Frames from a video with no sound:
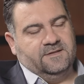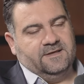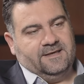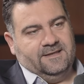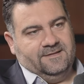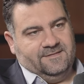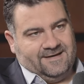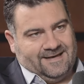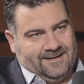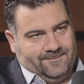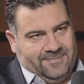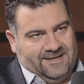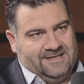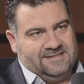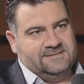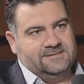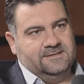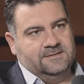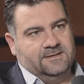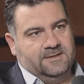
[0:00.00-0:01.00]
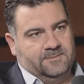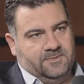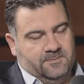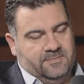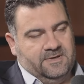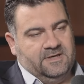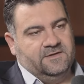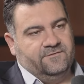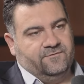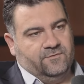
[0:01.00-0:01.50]
The capacity and
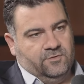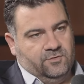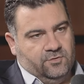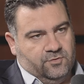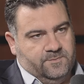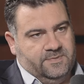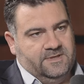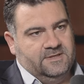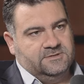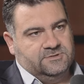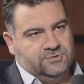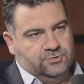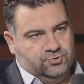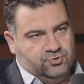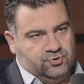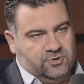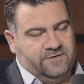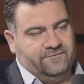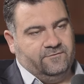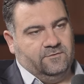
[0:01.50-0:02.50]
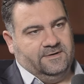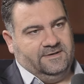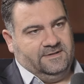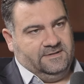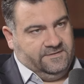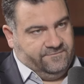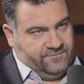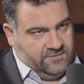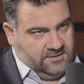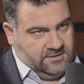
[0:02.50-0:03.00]
capability for Europeans to travel in
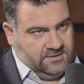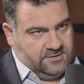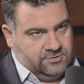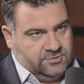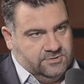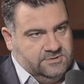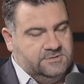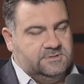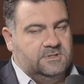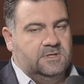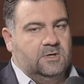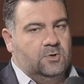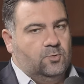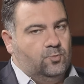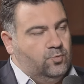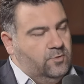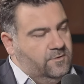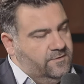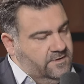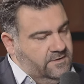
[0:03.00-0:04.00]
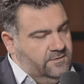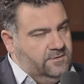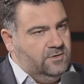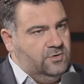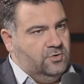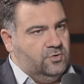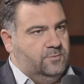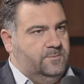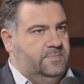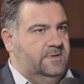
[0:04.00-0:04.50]
different countries within the
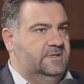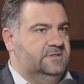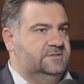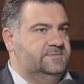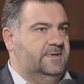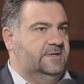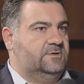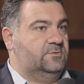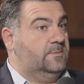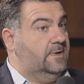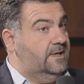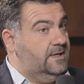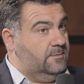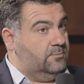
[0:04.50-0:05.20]
European spectrum and